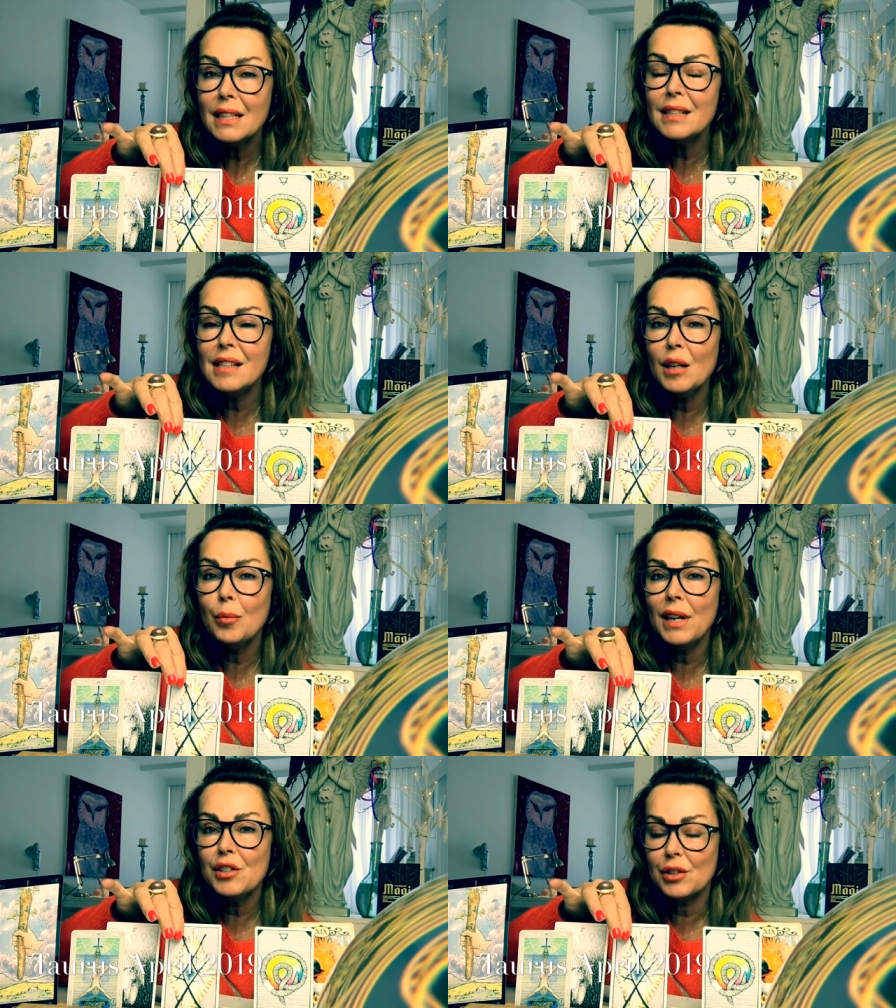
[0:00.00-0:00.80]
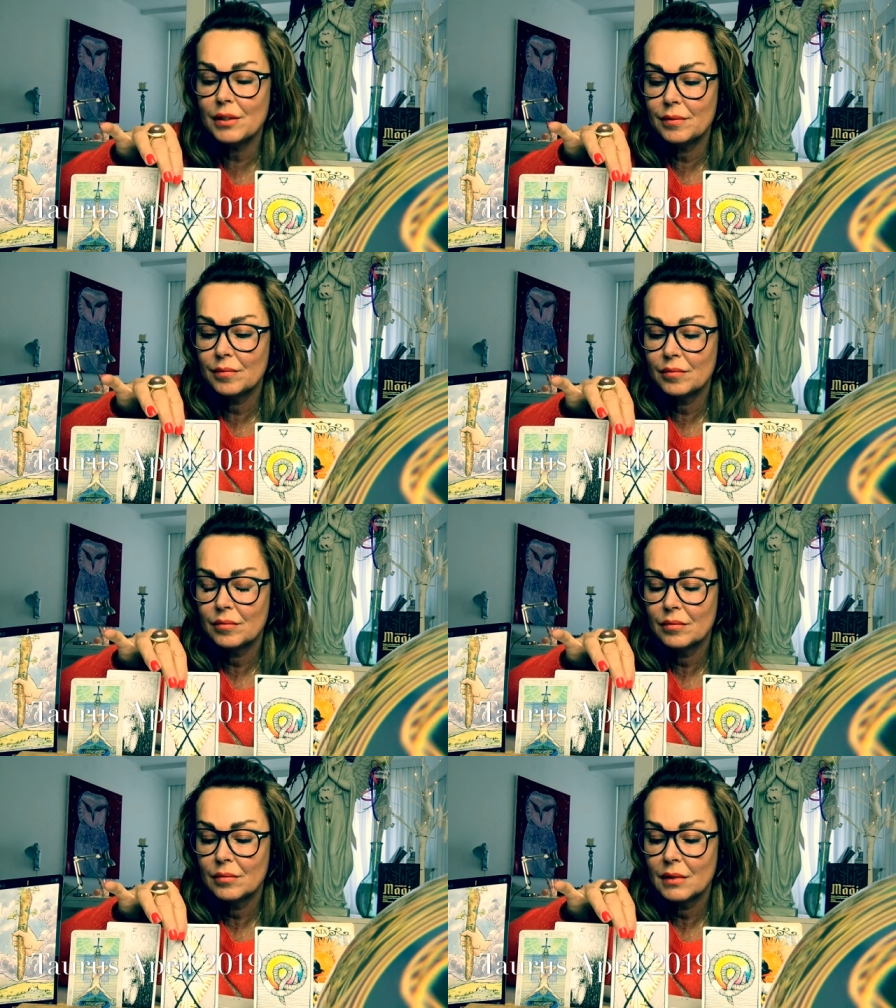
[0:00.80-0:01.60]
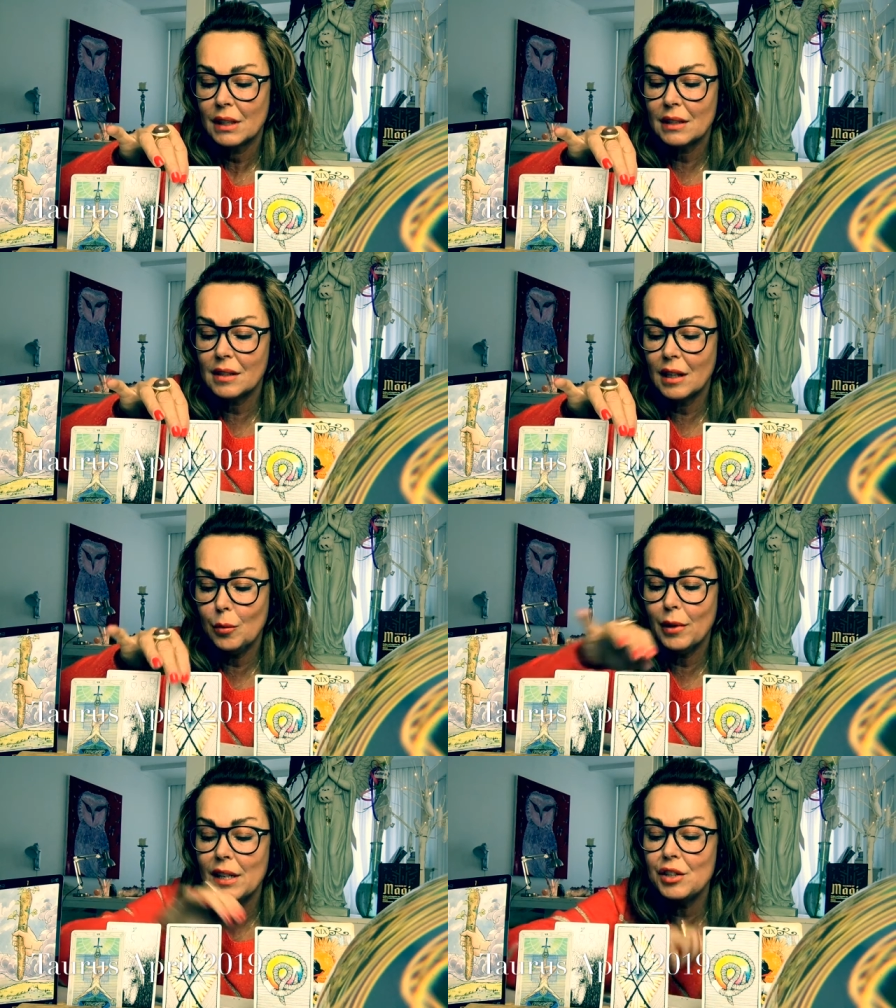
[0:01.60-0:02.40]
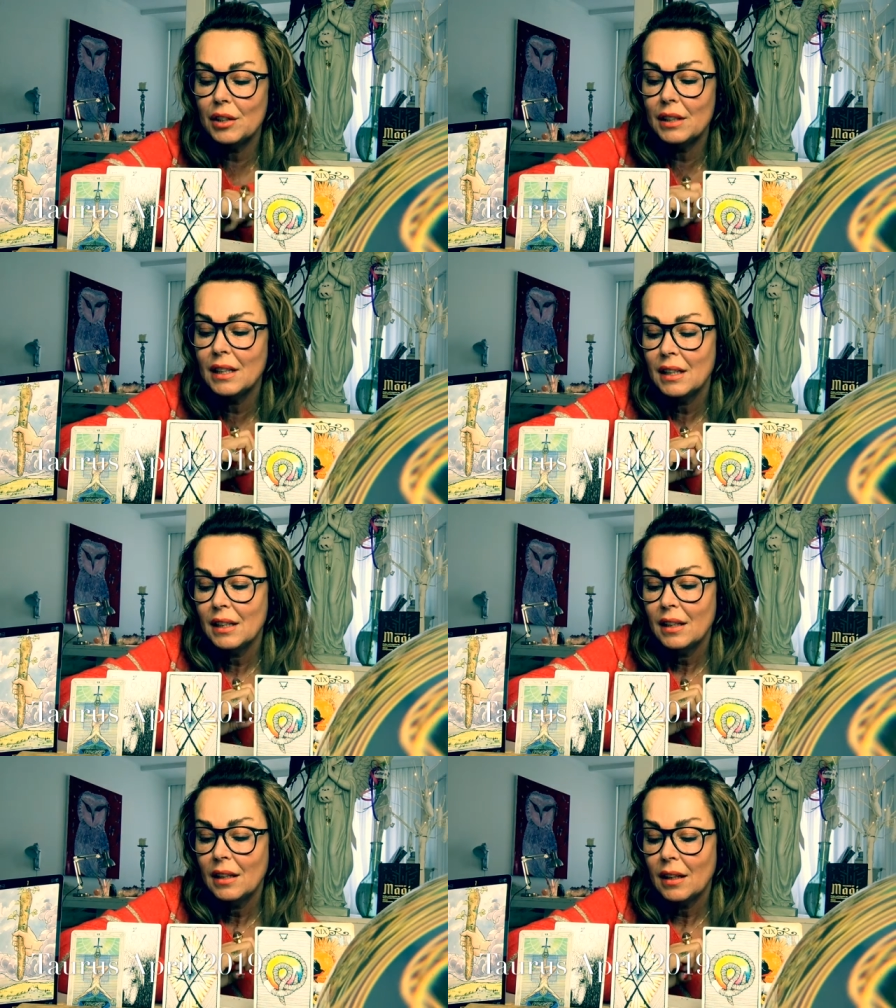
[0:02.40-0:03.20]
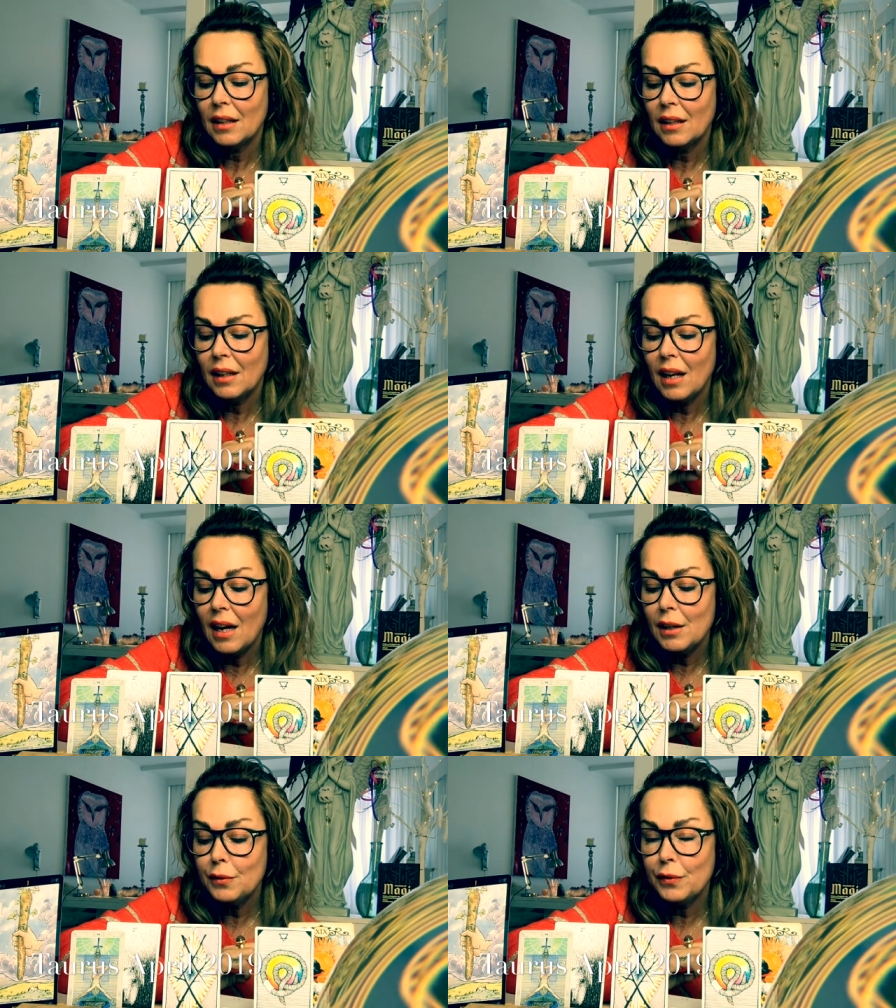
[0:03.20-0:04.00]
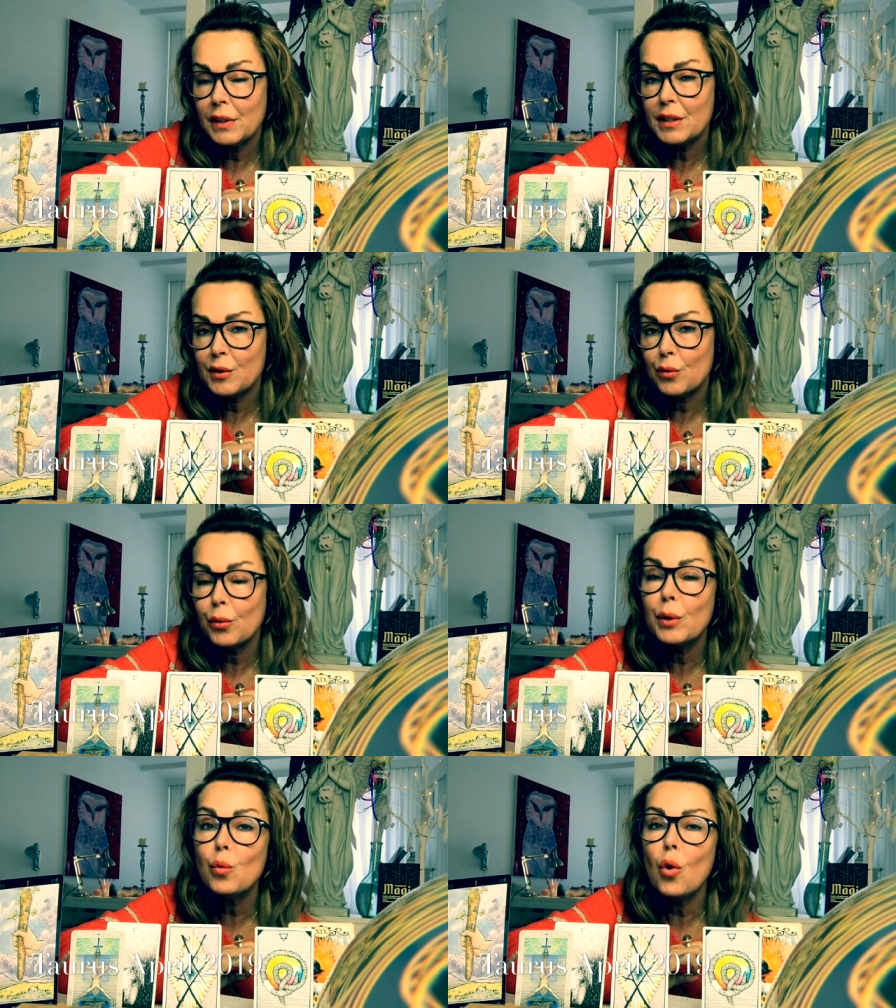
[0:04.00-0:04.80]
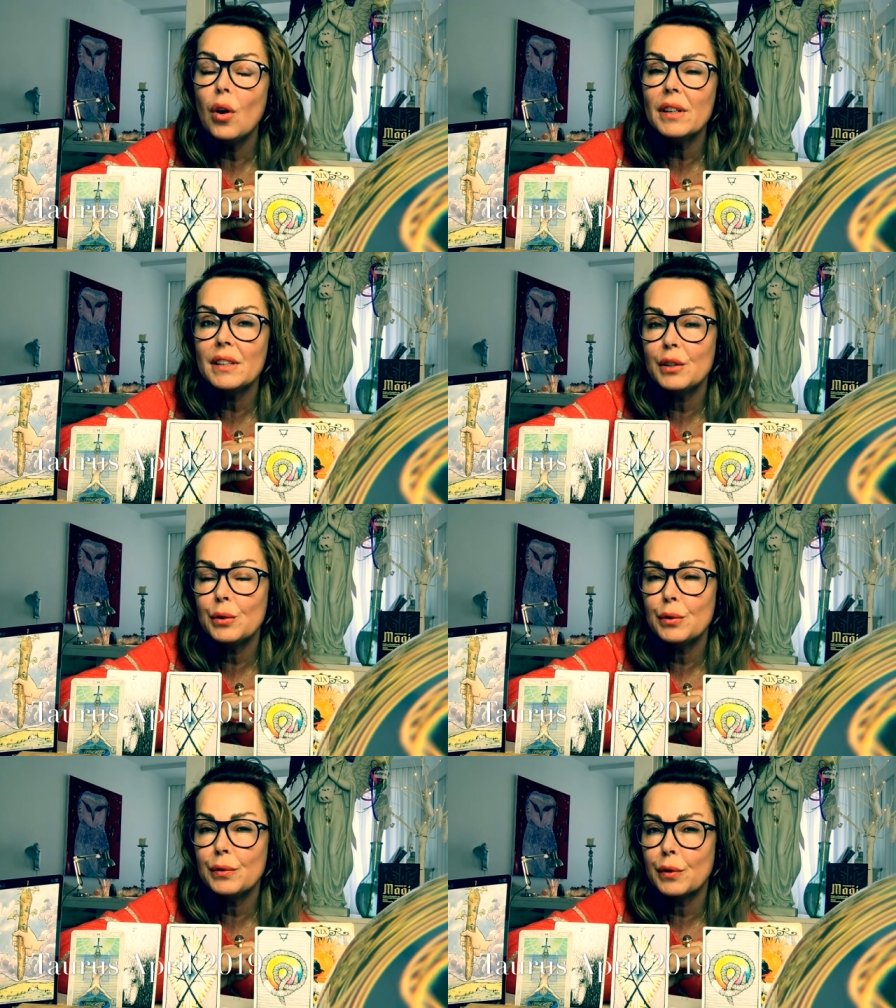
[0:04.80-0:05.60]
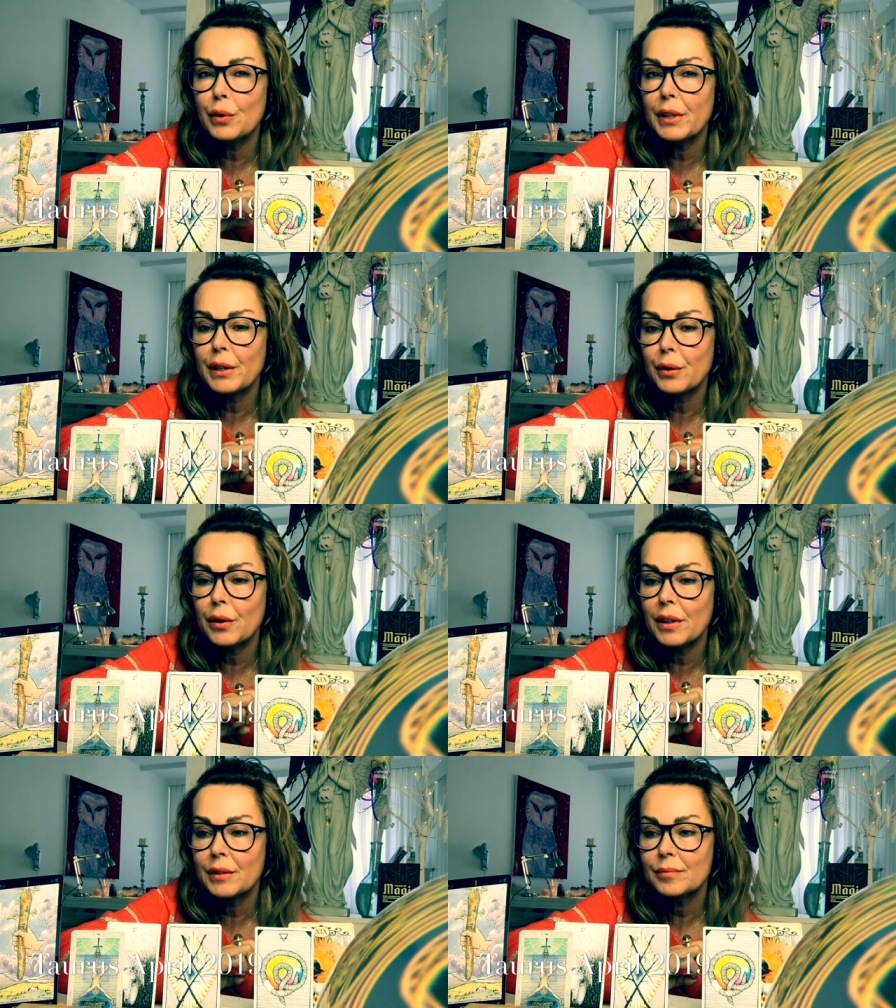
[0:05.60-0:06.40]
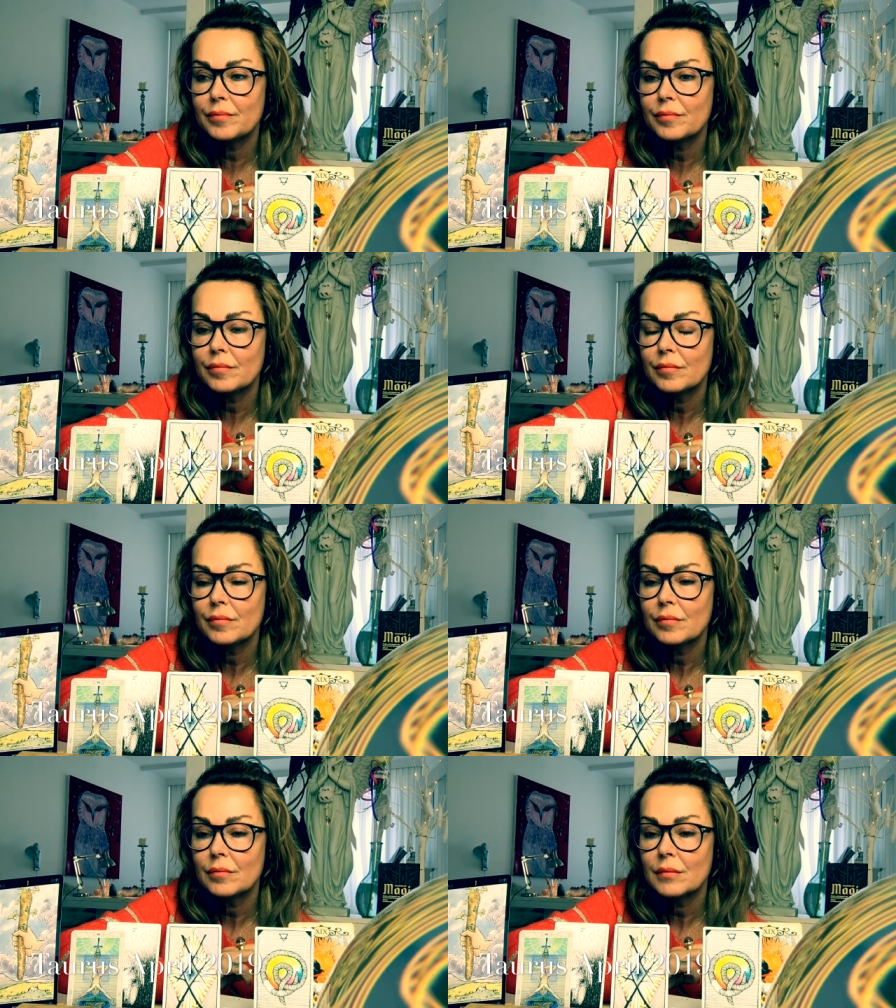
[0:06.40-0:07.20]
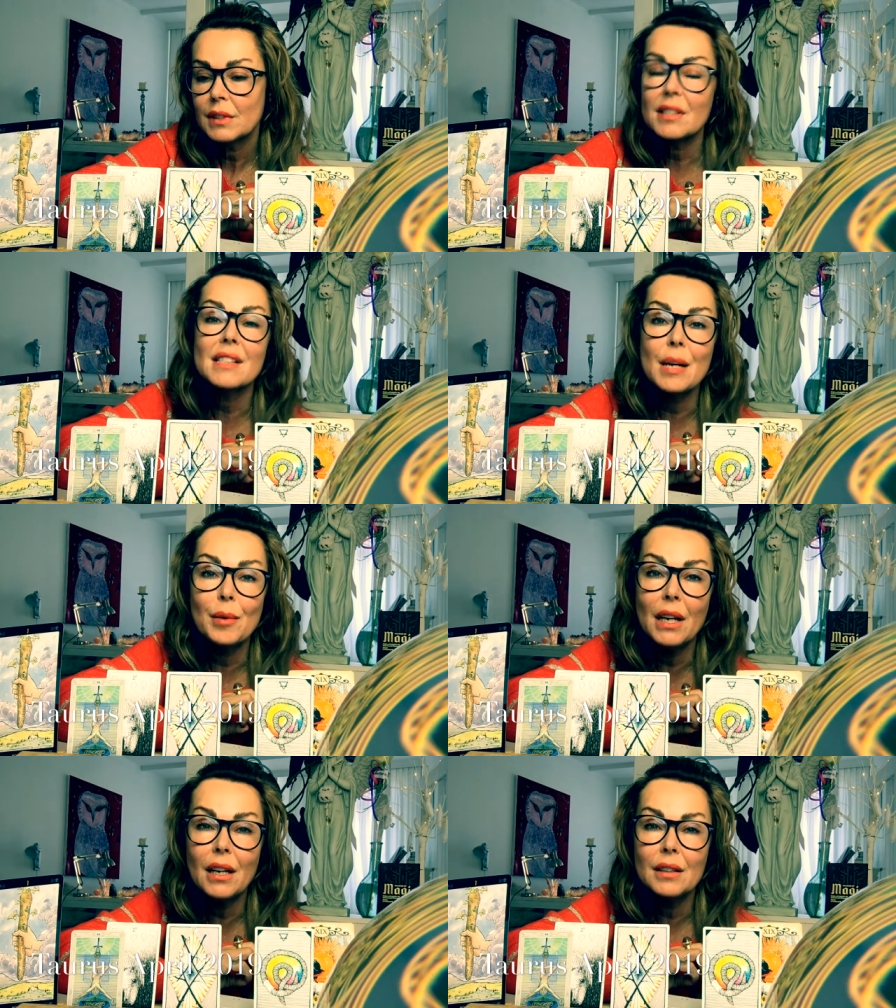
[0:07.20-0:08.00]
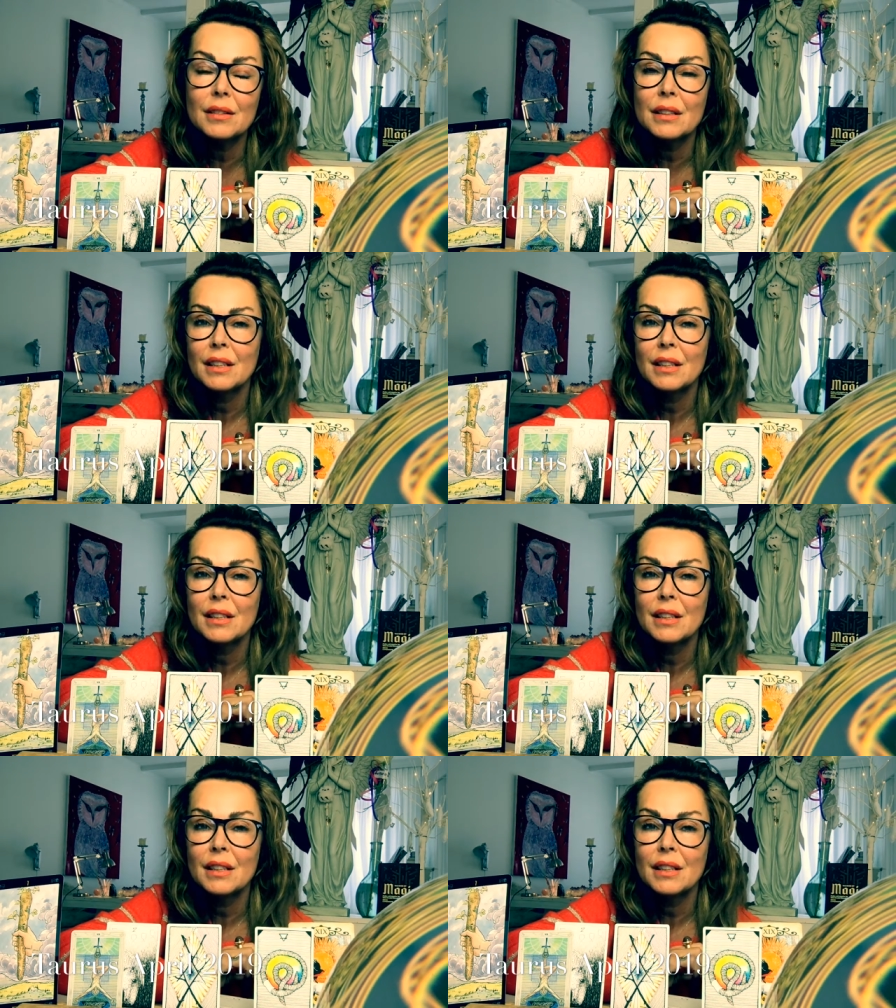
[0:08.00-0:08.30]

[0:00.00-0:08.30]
is celebration. It's celebration. Life is rewarding you for your stamina,